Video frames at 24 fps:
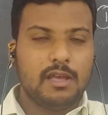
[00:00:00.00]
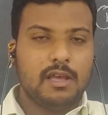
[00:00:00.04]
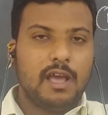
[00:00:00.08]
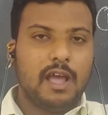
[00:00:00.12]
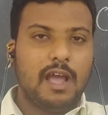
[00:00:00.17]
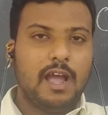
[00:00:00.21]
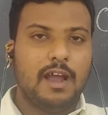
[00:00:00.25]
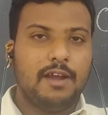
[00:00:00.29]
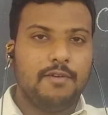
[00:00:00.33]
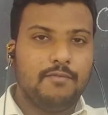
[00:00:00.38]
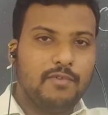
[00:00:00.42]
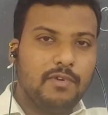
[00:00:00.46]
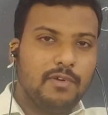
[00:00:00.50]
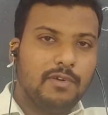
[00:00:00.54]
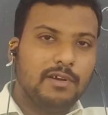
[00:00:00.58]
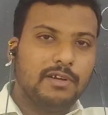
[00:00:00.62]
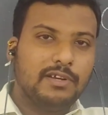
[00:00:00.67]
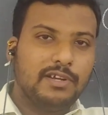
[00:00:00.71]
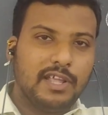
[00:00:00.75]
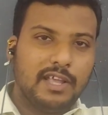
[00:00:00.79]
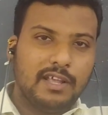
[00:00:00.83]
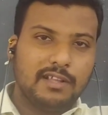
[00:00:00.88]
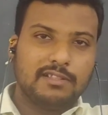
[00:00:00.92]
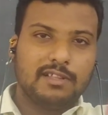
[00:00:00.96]
and we will
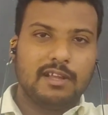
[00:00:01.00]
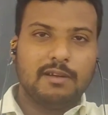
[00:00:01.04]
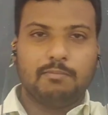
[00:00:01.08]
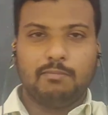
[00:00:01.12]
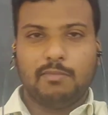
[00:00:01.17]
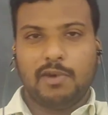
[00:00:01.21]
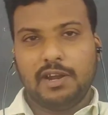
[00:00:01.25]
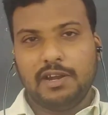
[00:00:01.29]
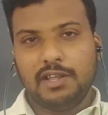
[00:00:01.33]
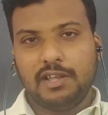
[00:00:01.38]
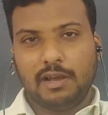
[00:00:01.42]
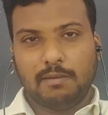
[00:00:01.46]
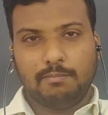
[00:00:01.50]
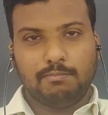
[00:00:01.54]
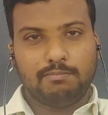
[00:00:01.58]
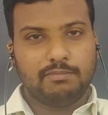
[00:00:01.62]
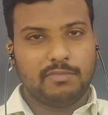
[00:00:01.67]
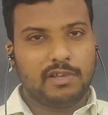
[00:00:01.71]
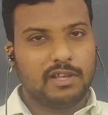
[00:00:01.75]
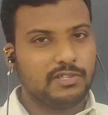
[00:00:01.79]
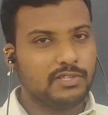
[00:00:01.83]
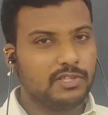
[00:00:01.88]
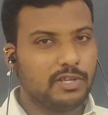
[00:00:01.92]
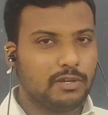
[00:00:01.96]
take that money up.
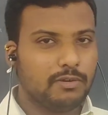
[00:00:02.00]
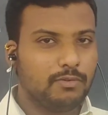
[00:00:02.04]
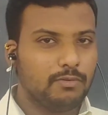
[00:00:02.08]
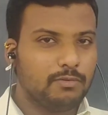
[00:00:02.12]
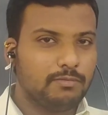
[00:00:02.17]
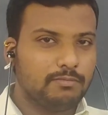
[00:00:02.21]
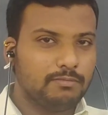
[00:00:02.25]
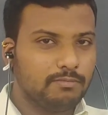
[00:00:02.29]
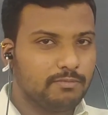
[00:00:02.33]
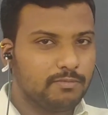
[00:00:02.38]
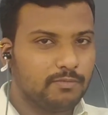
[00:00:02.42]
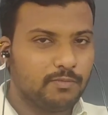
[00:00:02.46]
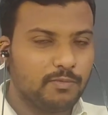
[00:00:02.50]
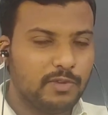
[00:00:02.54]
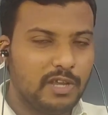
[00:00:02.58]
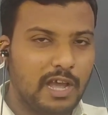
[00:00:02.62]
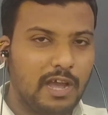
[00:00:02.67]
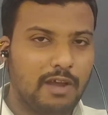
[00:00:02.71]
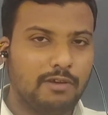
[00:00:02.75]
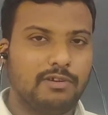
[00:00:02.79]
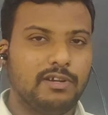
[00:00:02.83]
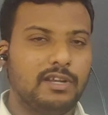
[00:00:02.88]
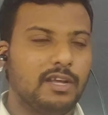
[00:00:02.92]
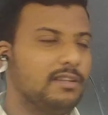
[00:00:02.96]
Yes or no? We
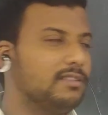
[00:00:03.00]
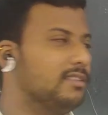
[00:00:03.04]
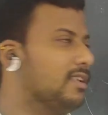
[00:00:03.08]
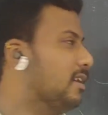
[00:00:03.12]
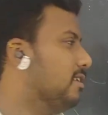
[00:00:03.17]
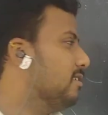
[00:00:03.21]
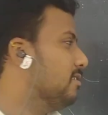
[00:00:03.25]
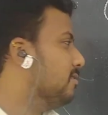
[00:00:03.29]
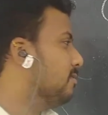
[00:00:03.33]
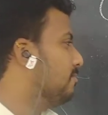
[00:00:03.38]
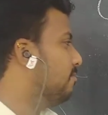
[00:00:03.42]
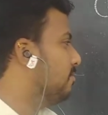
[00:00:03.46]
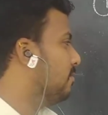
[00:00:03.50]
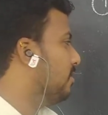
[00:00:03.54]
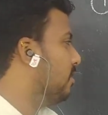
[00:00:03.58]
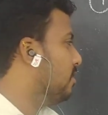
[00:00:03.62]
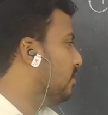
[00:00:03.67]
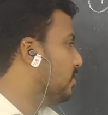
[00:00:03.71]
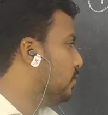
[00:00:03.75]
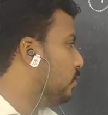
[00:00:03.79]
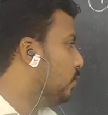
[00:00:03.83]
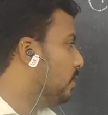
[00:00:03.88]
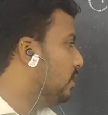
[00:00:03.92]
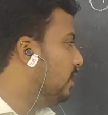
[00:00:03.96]
have done that.
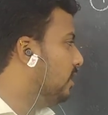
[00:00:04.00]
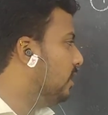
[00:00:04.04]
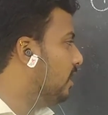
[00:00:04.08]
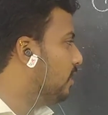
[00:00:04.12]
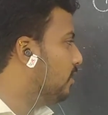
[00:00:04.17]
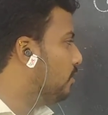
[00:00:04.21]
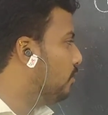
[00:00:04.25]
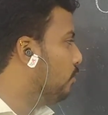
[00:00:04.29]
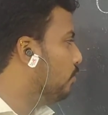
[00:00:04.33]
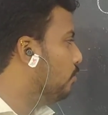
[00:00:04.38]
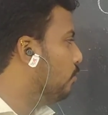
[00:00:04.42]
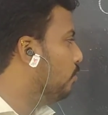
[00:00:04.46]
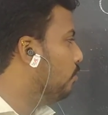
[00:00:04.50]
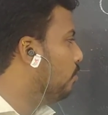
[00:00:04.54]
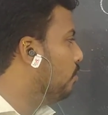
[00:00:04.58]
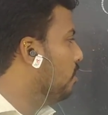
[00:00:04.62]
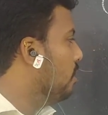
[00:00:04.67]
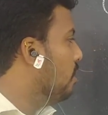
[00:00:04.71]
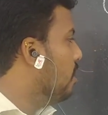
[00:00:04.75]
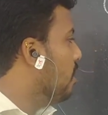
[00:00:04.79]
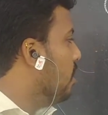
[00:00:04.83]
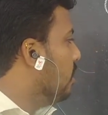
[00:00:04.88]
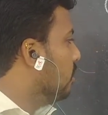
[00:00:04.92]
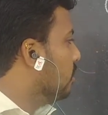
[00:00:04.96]
So here too,
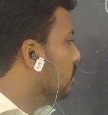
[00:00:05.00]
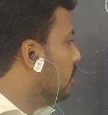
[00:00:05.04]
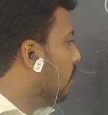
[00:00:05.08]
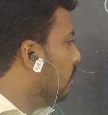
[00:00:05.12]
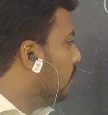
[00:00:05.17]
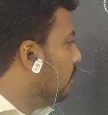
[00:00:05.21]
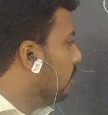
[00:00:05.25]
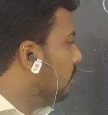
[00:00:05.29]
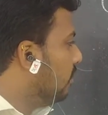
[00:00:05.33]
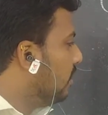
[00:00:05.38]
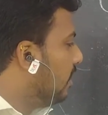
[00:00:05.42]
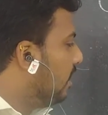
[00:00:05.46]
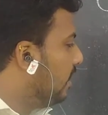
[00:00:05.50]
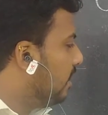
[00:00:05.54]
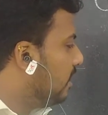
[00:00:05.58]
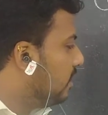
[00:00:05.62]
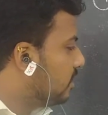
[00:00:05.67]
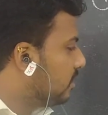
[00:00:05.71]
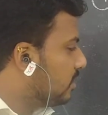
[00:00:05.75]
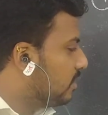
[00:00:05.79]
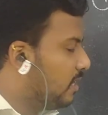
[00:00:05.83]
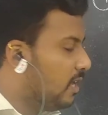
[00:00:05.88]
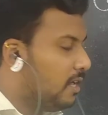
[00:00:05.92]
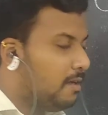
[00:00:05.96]
the
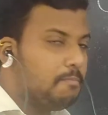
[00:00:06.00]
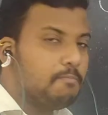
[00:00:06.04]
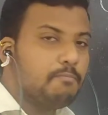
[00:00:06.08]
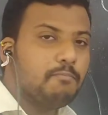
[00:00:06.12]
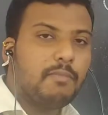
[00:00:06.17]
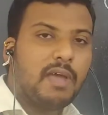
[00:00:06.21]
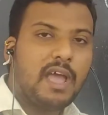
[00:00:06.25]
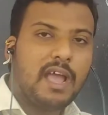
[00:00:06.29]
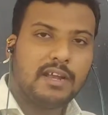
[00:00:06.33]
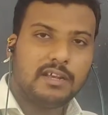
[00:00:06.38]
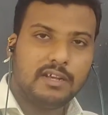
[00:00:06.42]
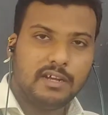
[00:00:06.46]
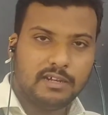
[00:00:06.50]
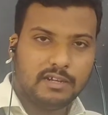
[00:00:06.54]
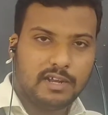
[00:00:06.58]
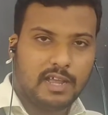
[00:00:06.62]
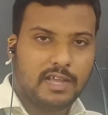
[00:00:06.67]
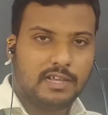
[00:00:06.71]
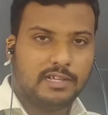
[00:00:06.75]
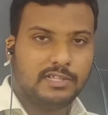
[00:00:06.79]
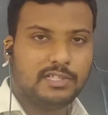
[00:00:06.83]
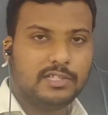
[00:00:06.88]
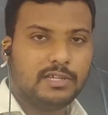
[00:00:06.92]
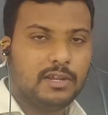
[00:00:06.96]
needles get
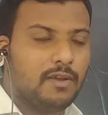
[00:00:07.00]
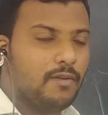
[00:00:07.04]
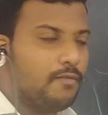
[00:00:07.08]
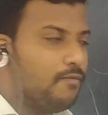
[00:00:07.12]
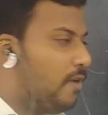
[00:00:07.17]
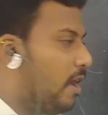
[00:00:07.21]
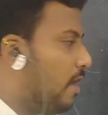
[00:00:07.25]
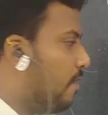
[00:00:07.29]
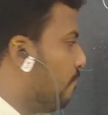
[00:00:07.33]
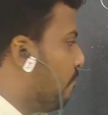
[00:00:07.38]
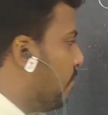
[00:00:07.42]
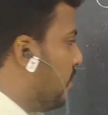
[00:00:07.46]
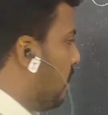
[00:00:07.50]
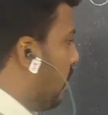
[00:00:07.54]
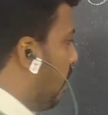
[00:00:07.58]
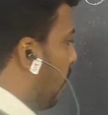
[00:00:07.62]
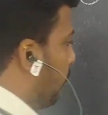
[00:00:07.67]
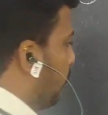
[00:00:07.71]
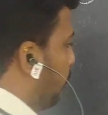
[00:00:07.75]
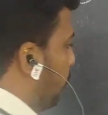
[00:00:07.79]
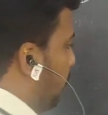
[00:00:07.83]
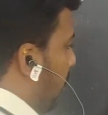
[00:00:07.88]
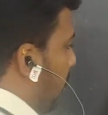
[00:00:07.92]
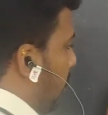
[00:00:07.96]
magnetized when we
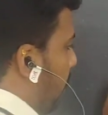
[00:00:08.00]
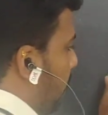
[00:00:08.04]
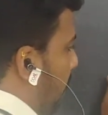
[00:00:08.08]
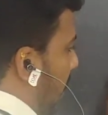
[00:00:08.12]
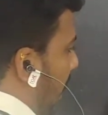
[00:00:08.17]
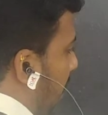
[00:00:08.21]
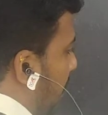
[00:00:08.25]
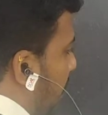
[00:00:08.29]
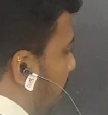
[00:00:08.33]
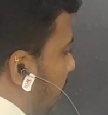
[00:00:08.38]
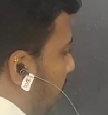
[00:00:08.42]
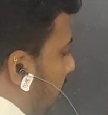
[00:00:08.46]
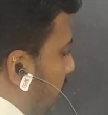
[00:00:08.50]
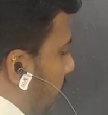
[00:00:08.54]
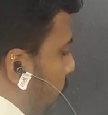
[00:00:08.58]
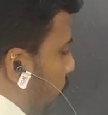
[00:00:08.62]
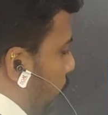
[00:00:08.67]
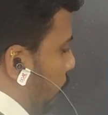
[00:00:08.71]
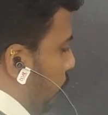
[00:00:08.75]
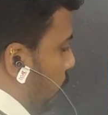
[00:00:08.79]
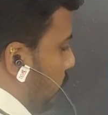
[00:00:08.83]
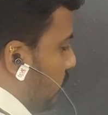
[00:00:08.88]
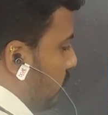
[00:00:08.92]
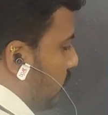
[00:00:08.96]
apply magnetic
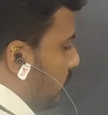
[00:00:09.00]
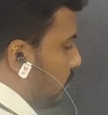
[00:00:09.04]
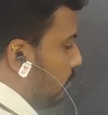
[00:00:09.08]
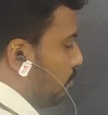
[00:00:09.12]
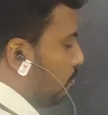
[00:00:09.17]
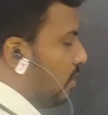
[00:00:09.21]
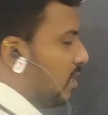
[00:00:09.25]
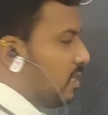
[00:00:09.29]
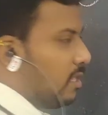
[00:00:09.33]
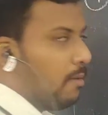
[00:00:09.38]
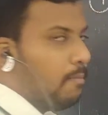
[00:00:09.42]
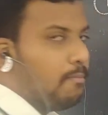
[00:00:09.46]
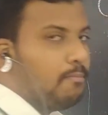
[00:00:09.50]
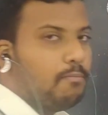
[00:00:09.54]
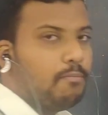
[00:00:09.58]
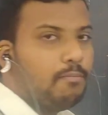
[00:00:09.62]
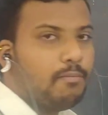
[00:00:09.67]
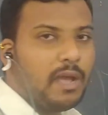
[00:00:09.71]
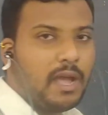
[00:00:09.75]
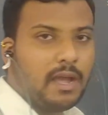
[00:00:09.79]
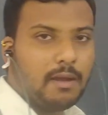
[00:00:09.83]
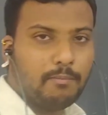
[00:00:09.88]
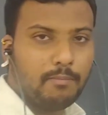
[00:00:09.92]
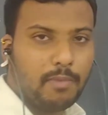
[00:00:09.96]
force by the
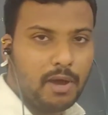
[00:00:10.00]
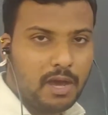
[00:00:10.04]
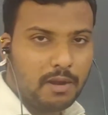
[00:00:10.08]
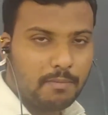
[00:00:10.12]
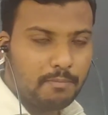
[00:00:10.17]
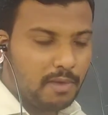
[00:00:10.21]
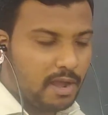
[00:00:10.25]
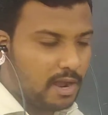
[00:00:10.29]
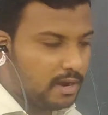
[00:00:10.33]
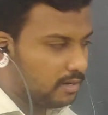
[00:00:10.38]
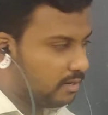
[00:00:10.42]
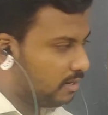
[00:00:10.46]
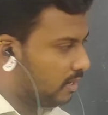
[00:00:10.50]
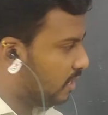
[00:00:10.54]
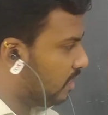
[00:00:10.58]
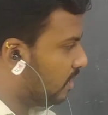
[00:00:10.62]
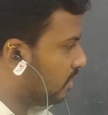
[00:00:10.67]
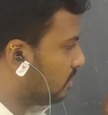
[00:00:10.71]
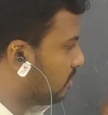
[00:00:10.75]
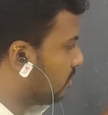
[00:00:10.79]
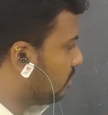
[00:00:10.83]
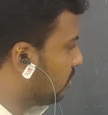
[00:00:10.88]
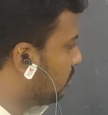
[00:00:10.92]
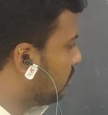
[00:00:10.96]
bar
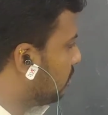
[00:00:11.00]
magnet.